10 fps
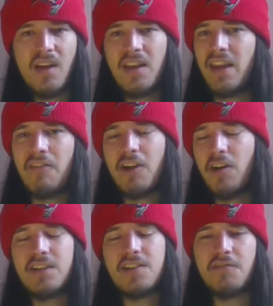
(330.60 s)
the other
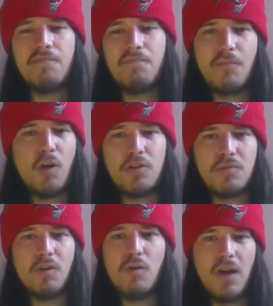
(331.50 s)
guys I've got
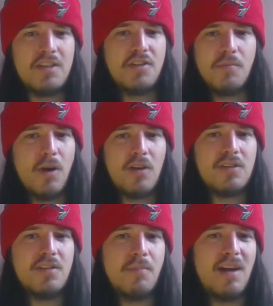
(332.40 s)
some question
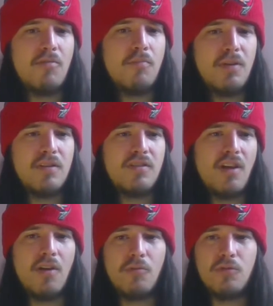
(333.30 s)
marks about, but
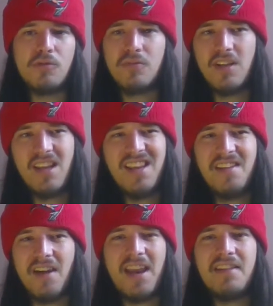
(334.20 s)
Darnold,
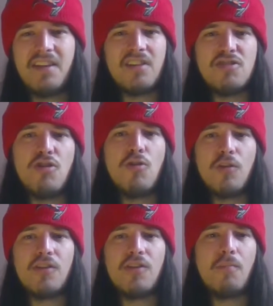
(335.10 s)
he does
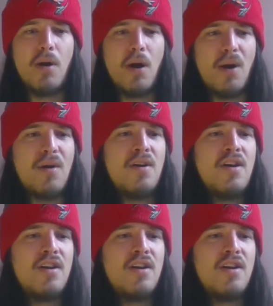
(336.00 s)
look the part,